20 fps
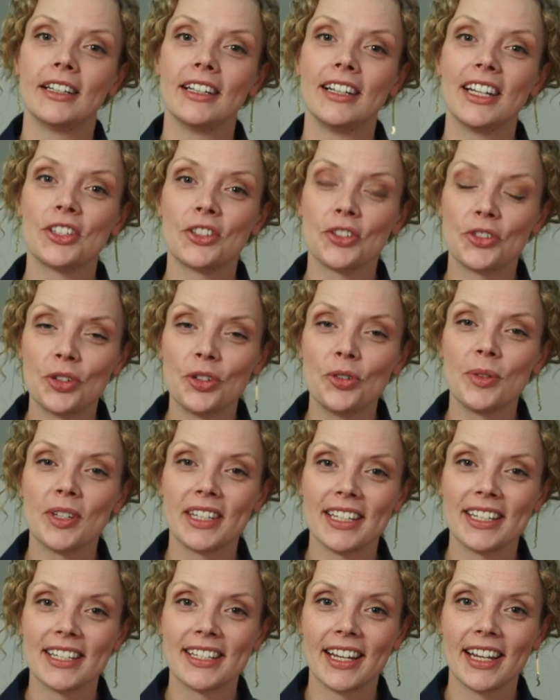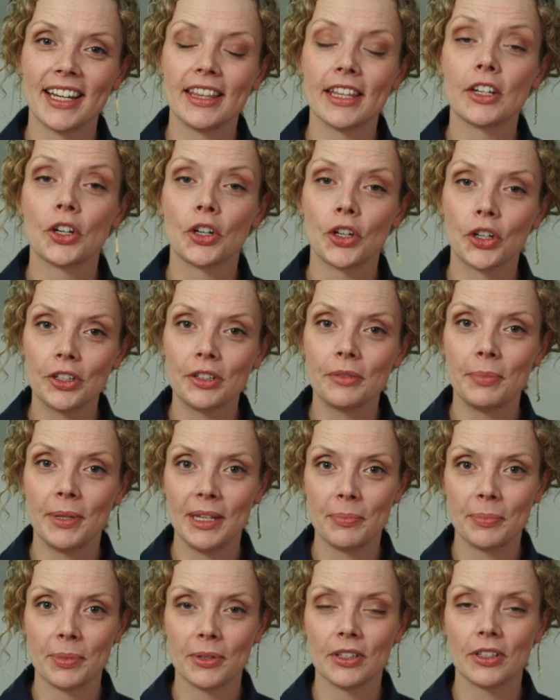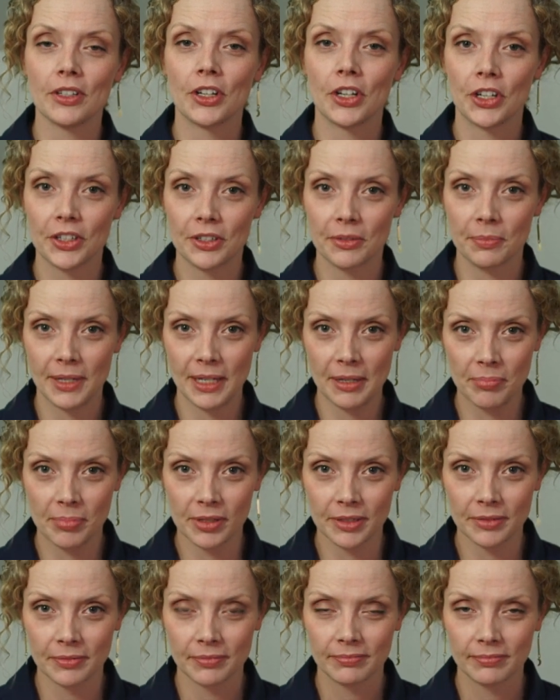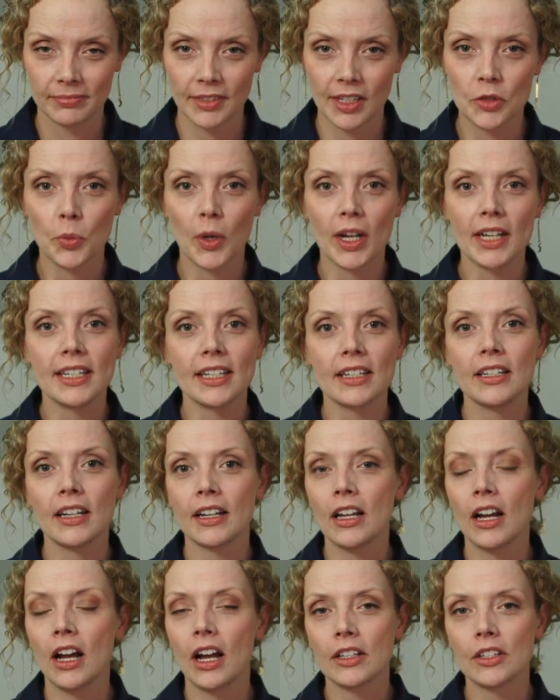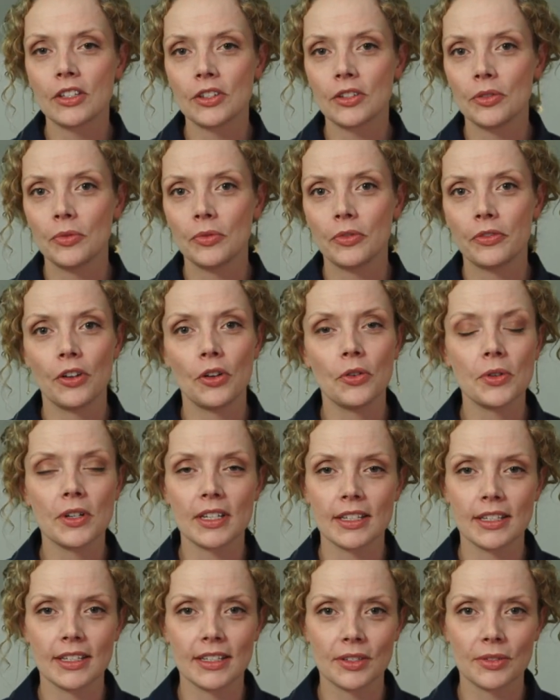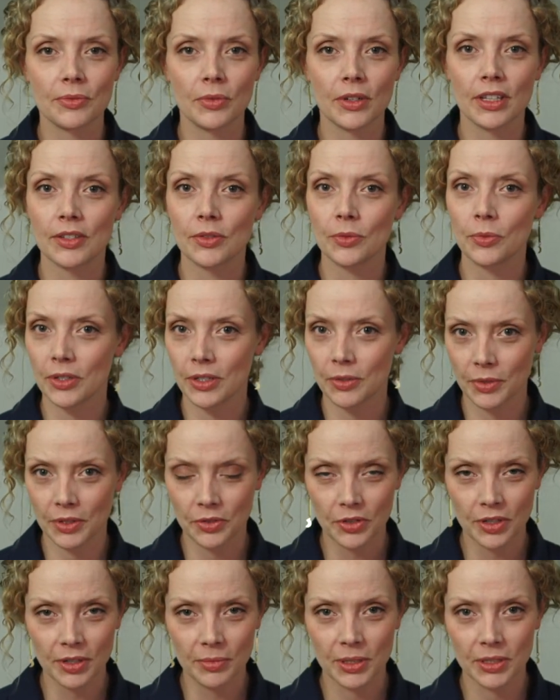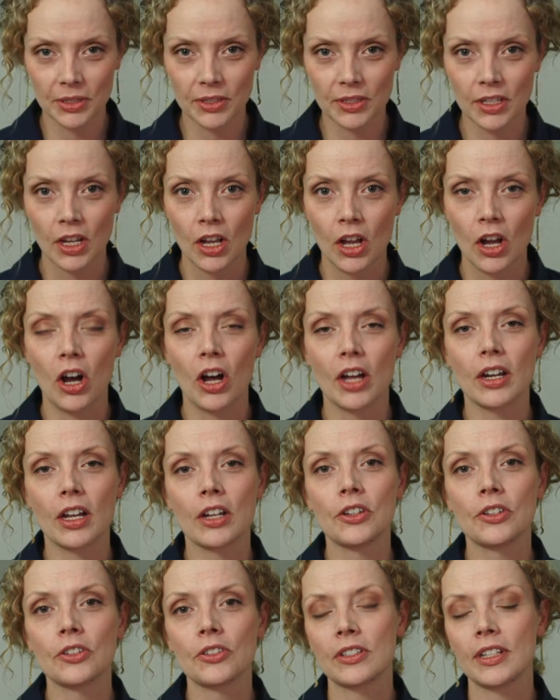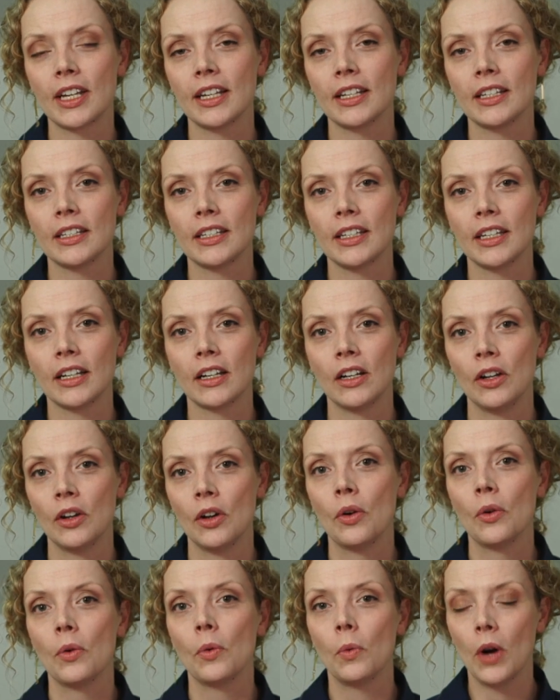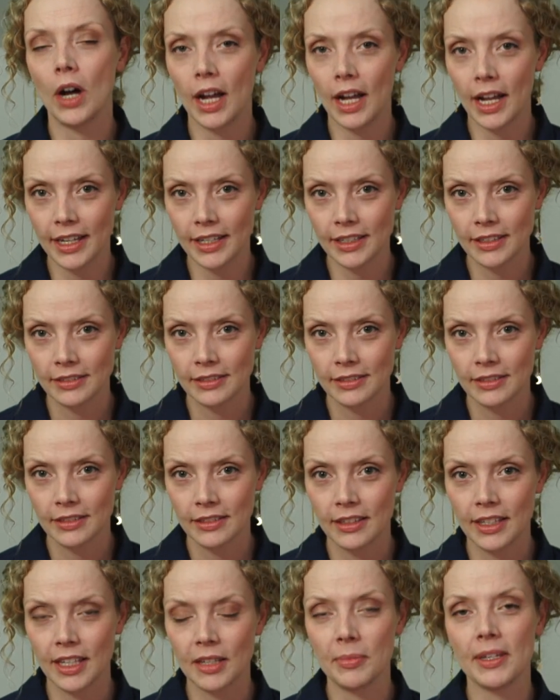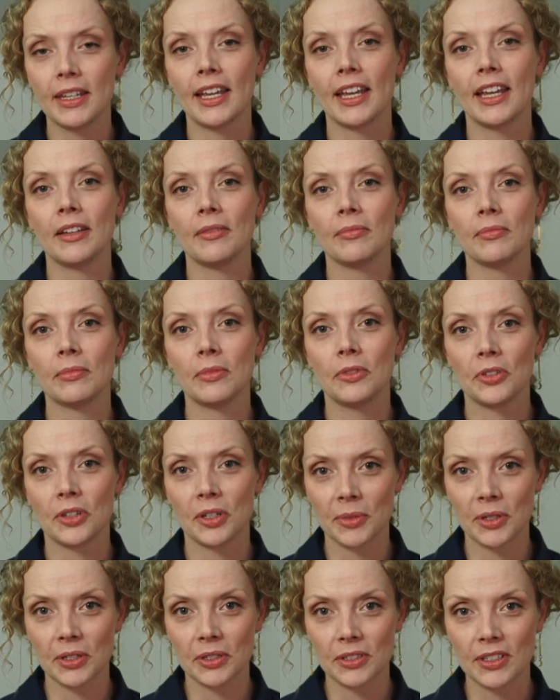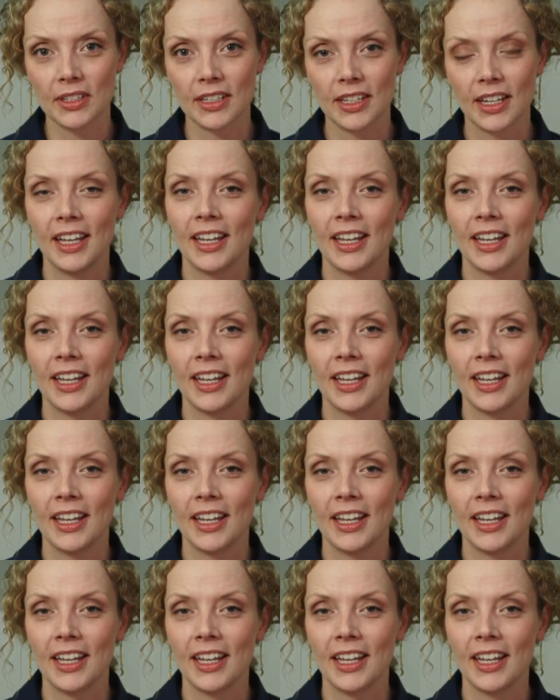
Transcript: It's true what they say that hurt people hurt people. It's why Thich Nhat Hanh so focuses with his work with criminals on understanding why they became criminals.